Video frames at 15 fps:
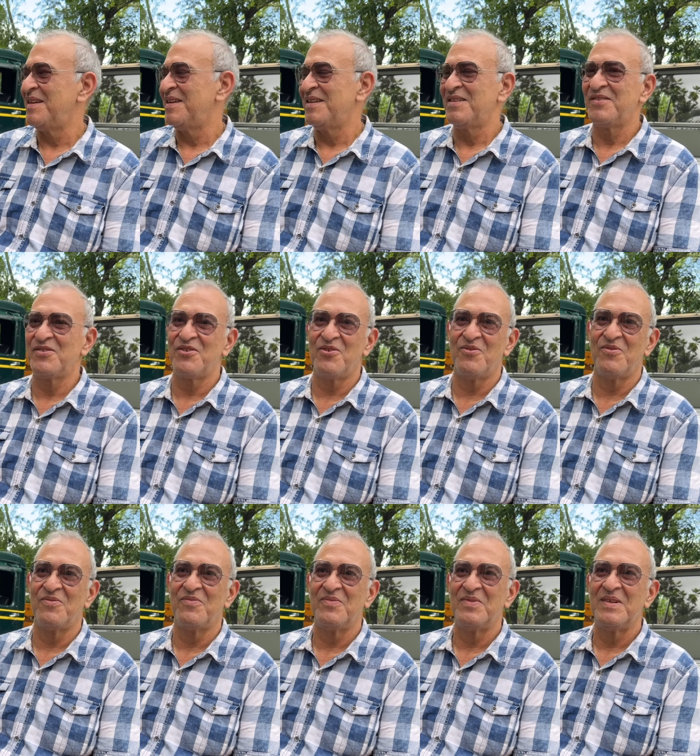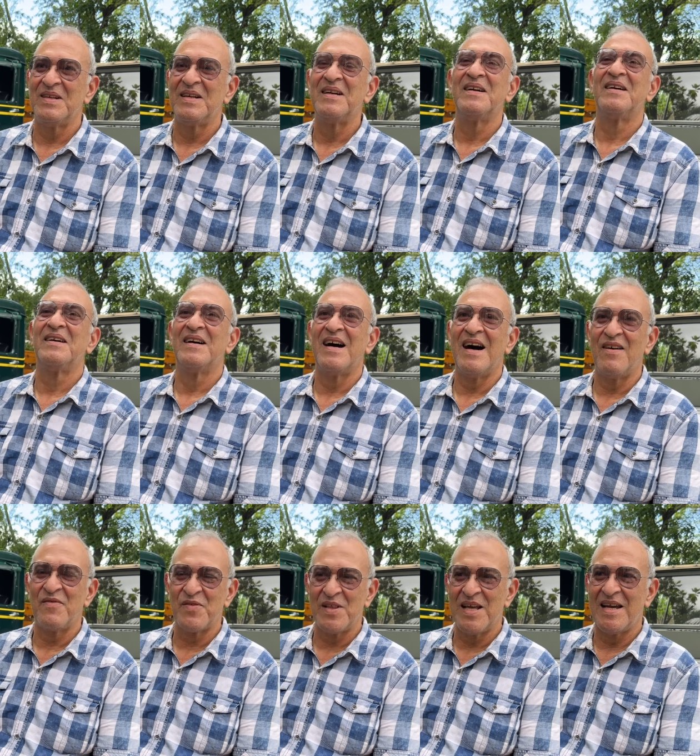So
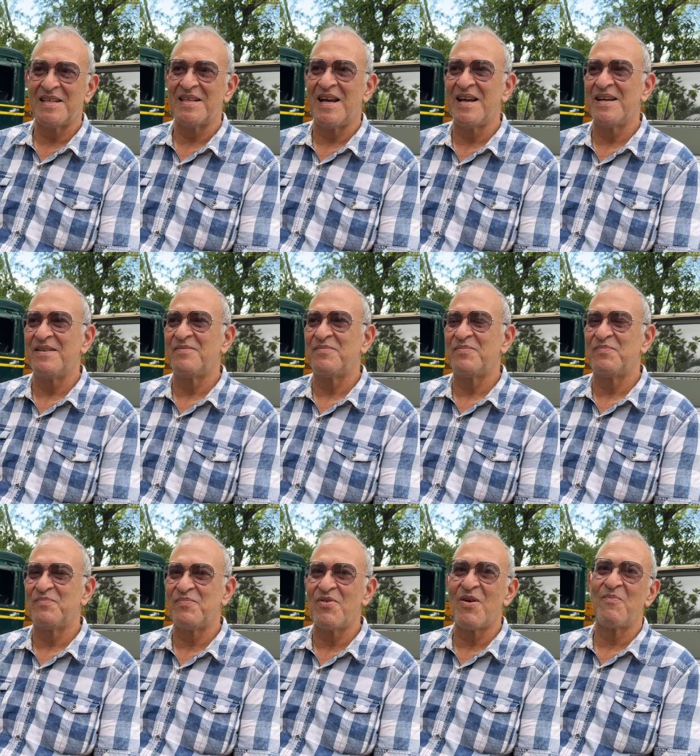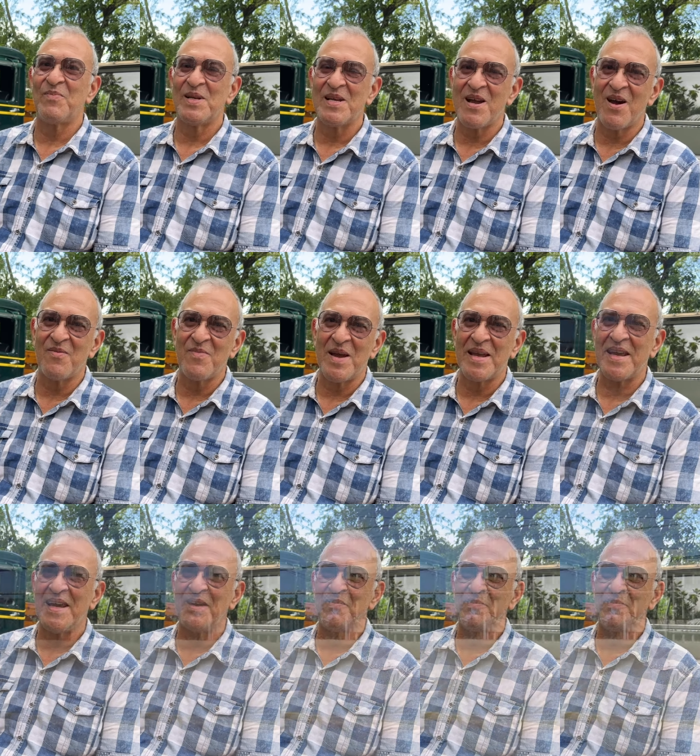after that, I promptly got my gate